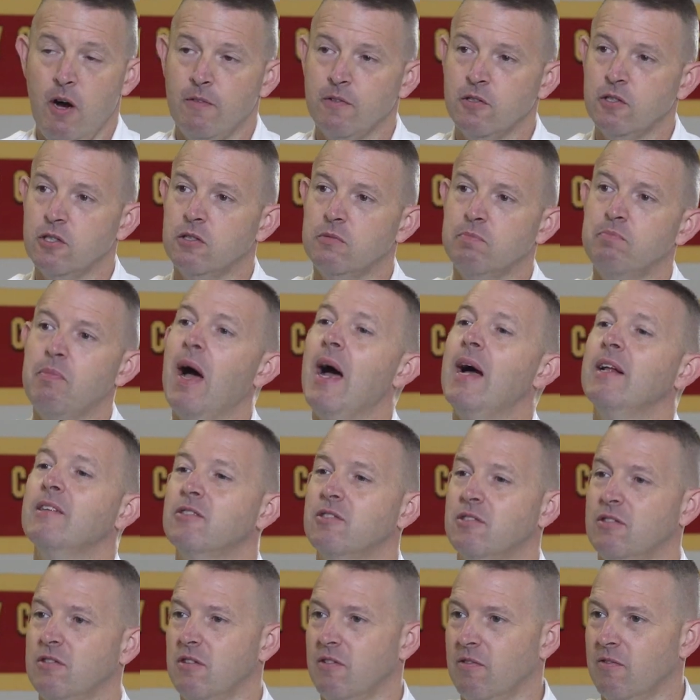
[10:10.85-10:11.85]

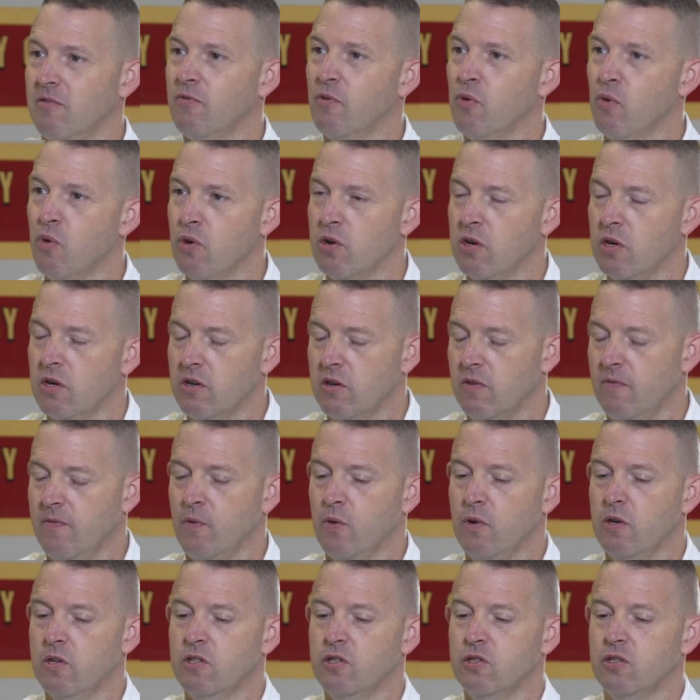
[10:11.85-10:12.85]
spots
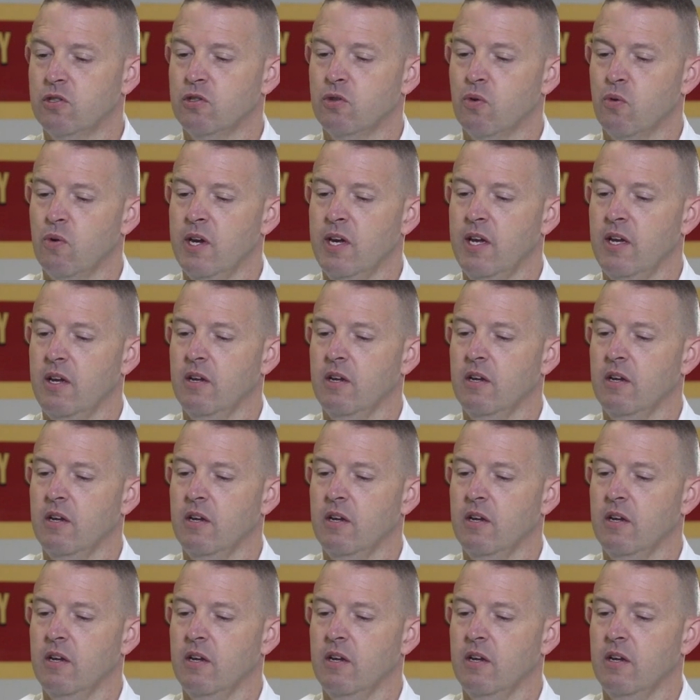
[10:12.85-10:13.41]
for toy